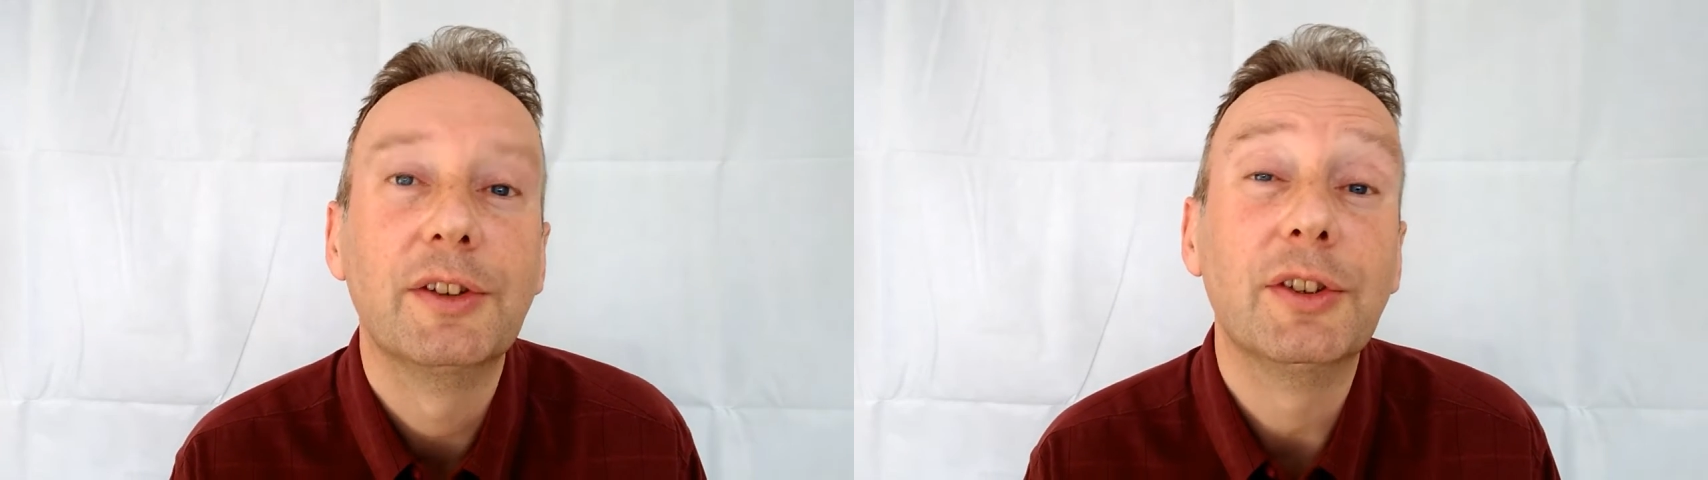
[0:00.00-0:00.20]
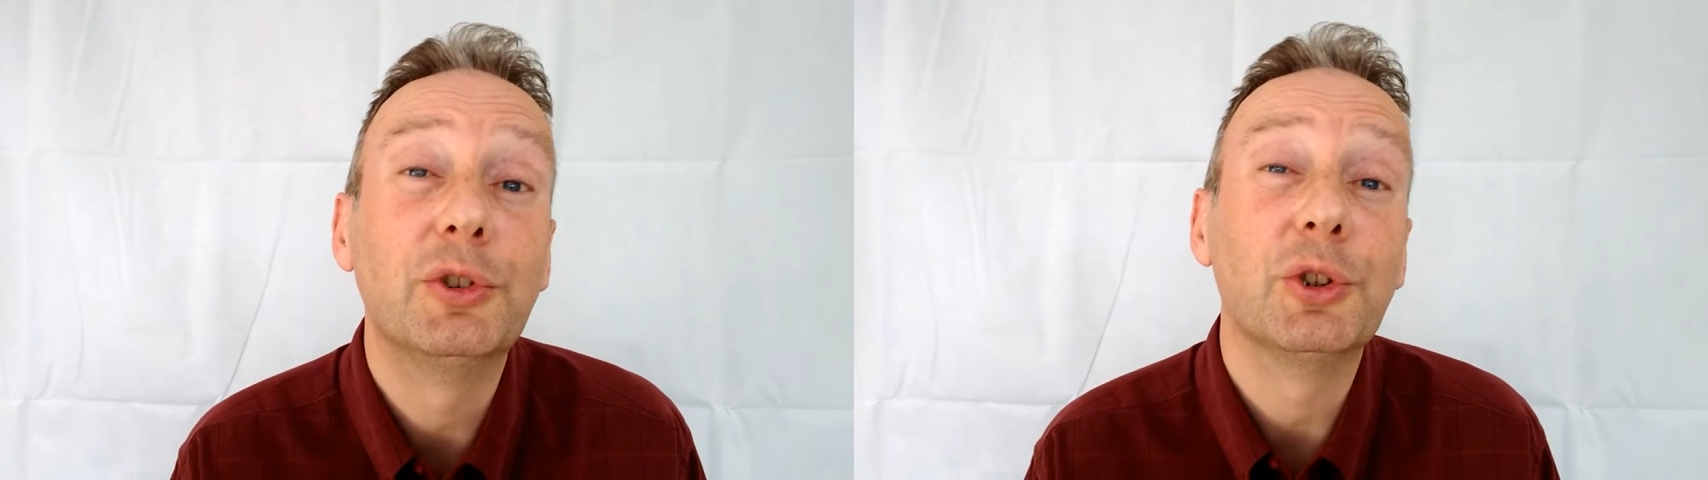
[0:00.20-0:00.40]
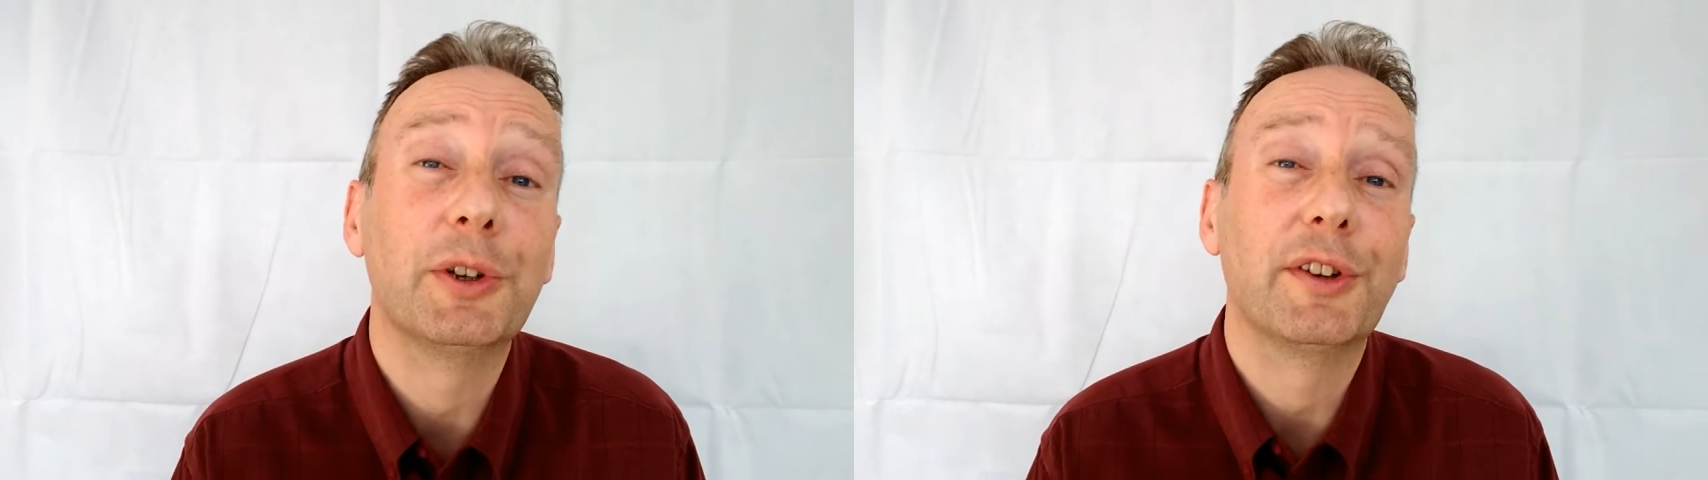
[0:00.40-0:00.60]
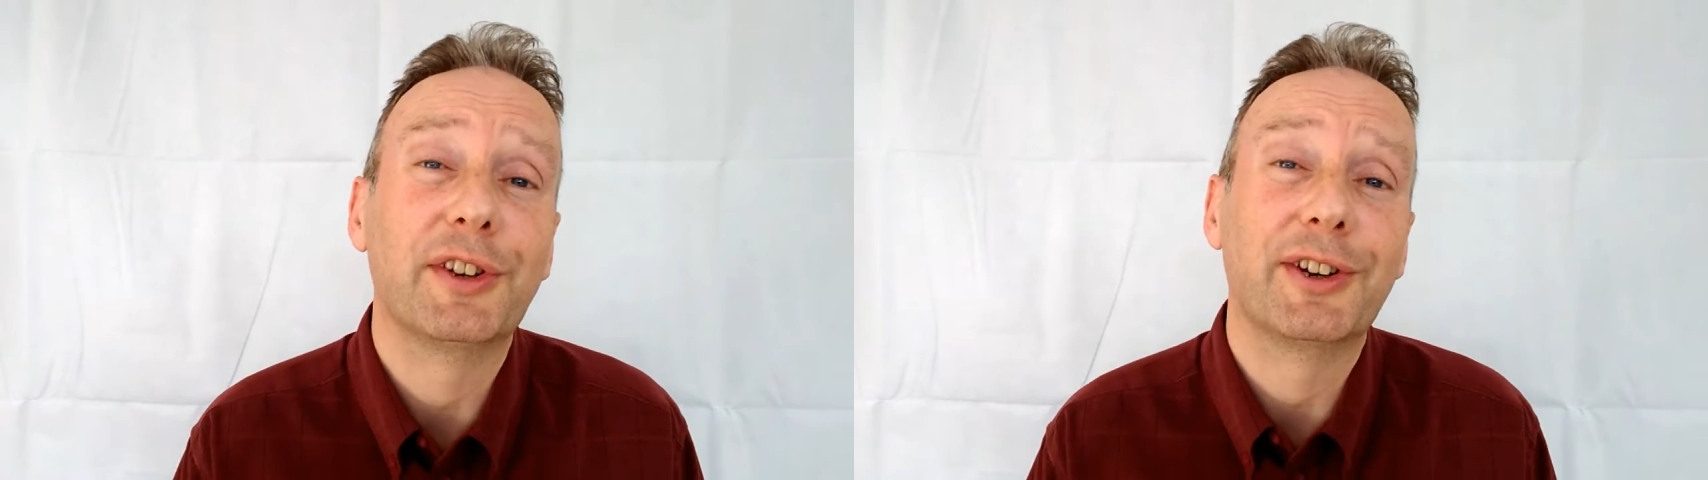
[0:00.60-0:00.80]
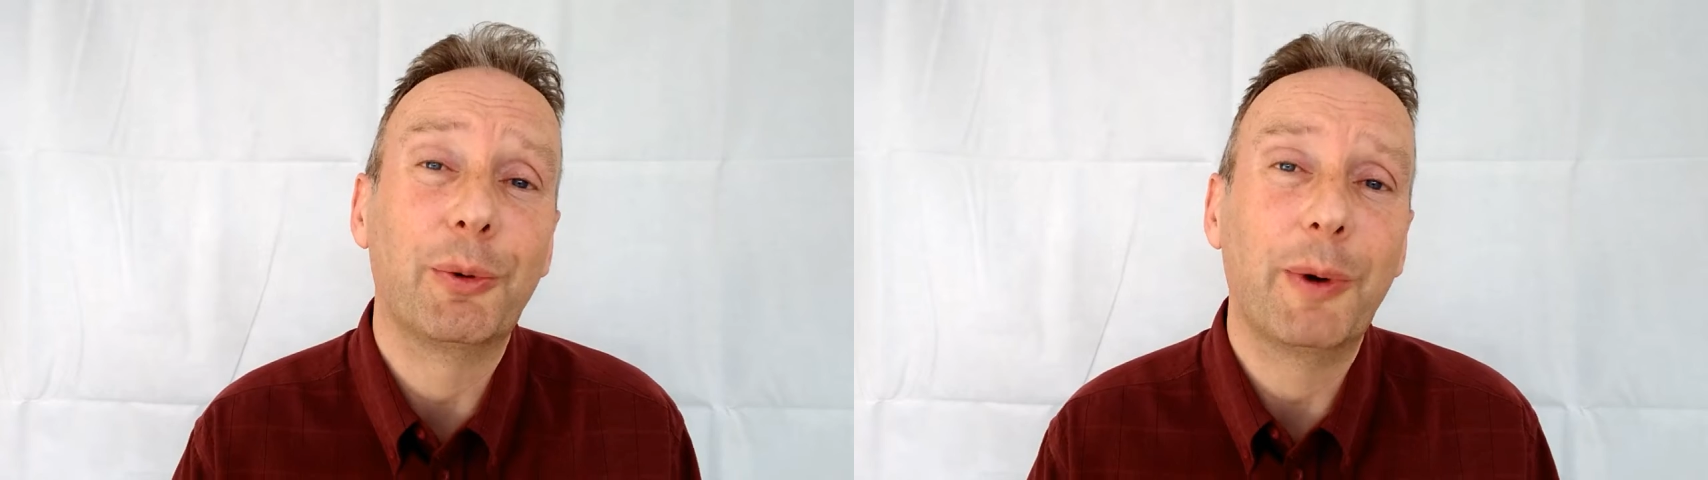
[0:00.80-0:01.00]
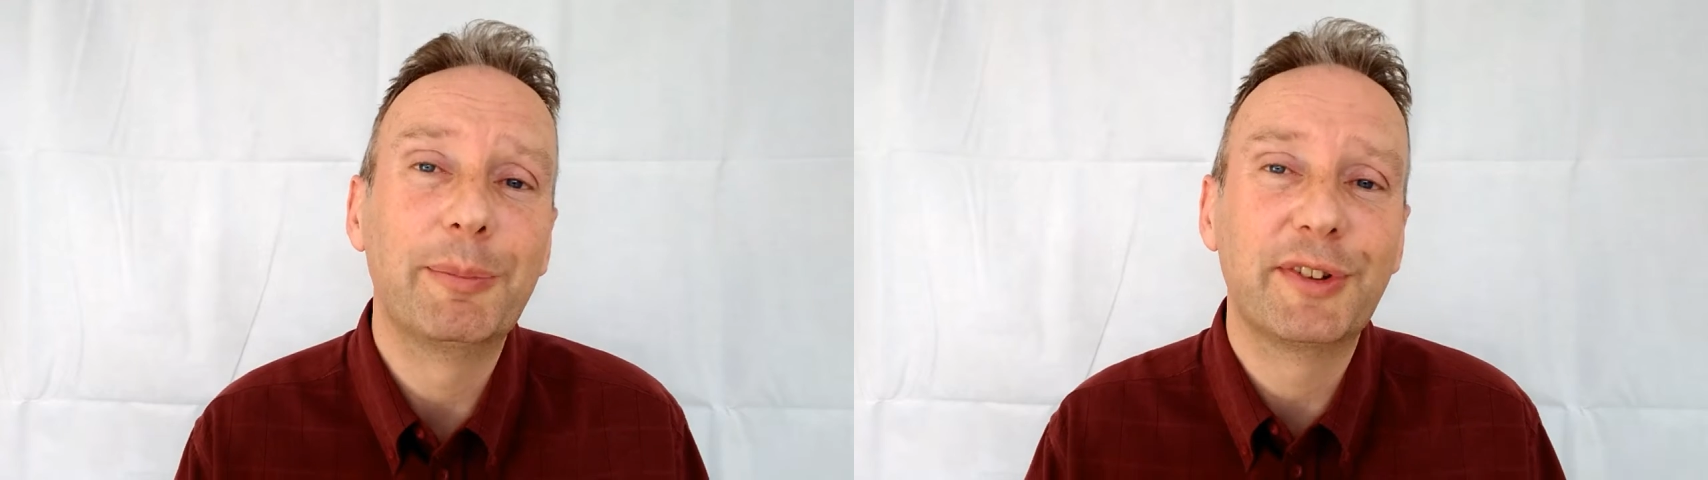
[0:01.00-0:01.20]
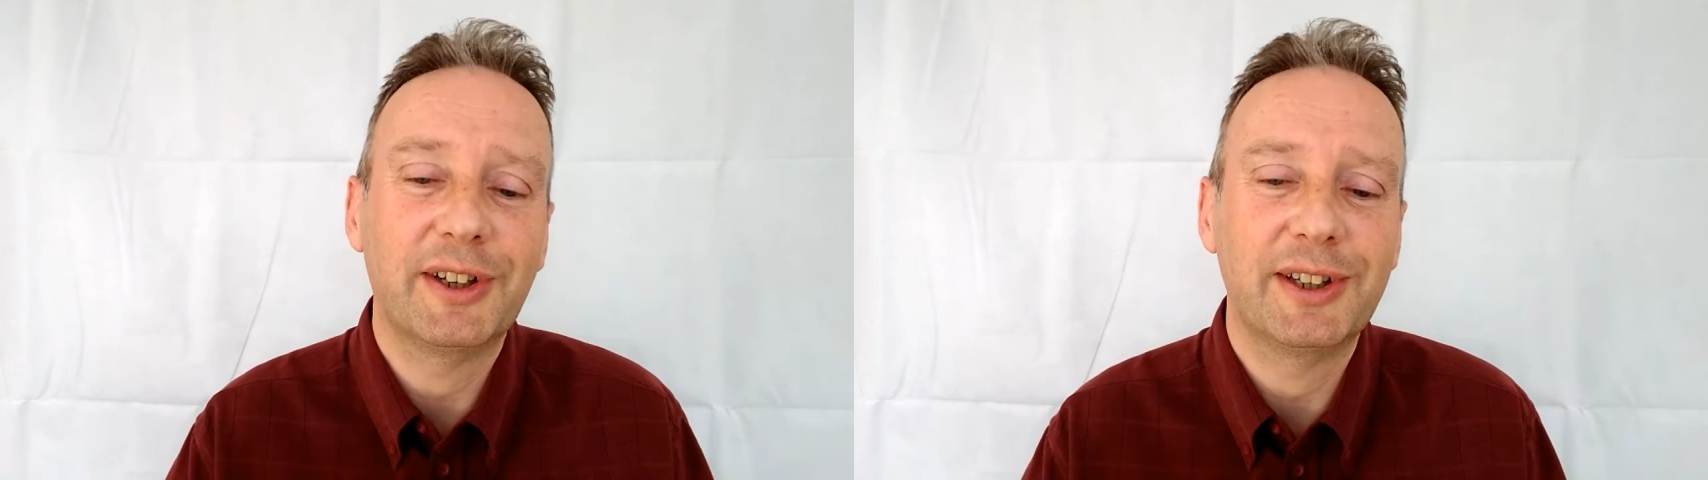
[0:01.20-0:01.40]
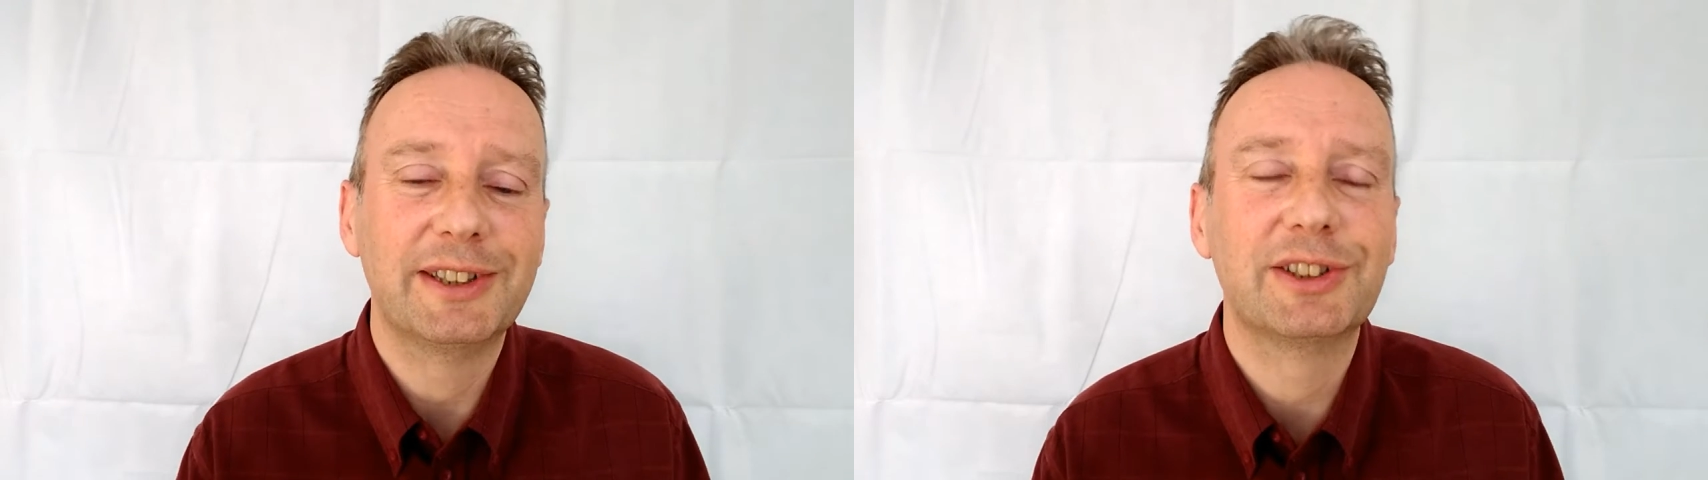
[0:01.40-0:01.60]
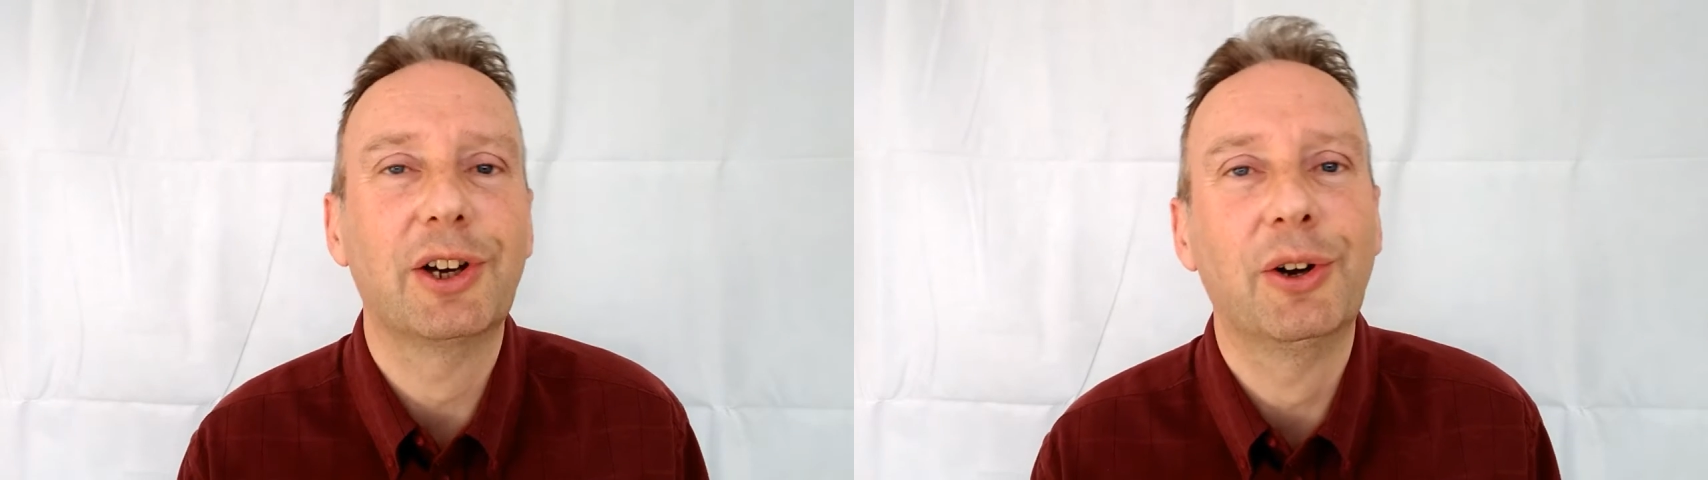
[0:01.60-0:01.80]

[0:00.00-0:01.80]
Do join us on our website